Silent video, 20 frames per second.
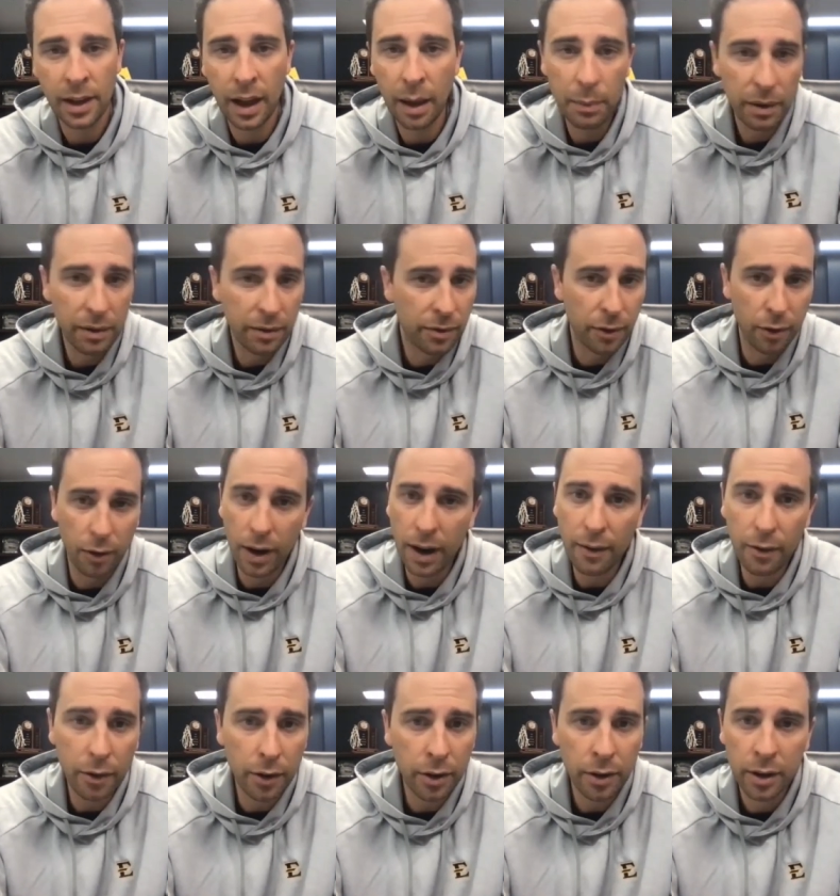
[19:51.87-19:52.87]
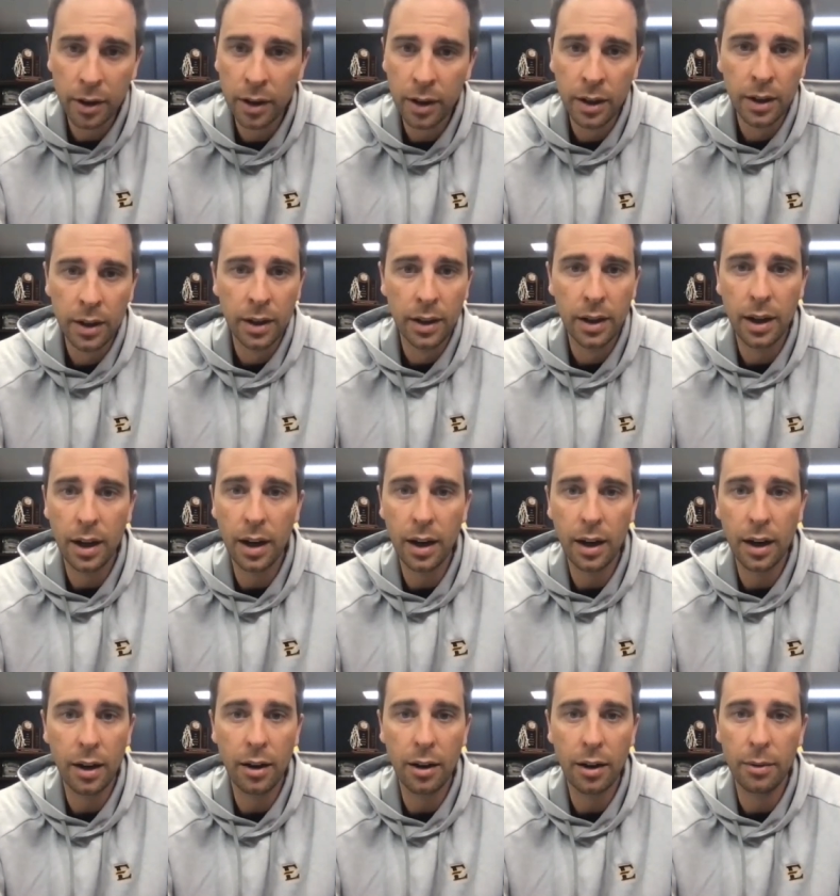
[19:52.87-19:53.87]
I mean, forever.
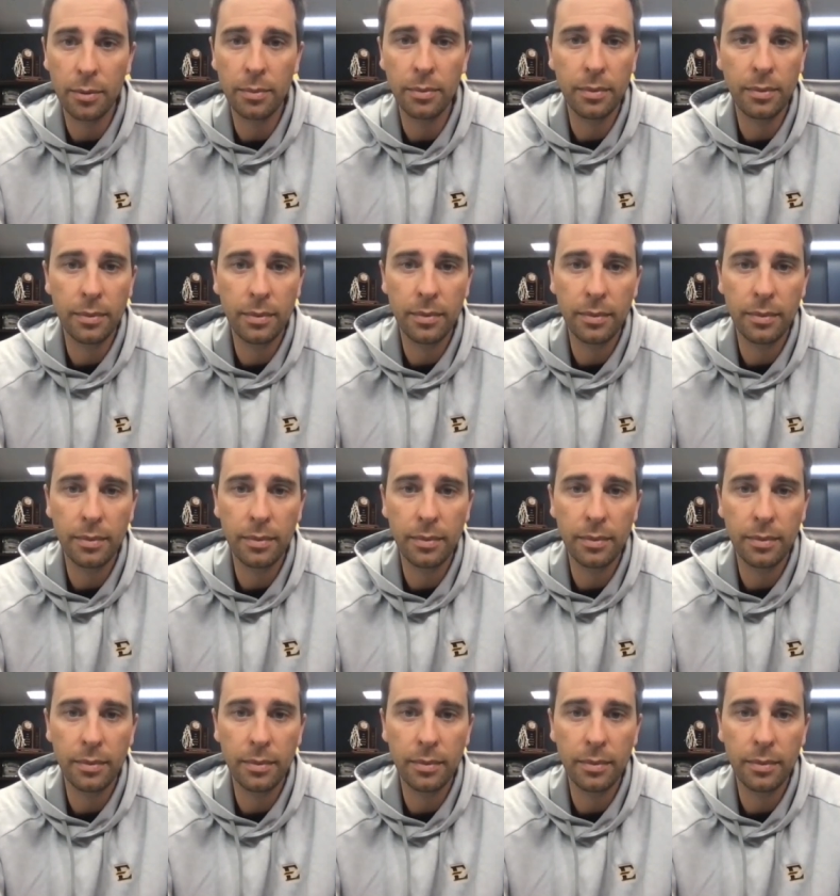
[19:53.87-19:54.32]
Um,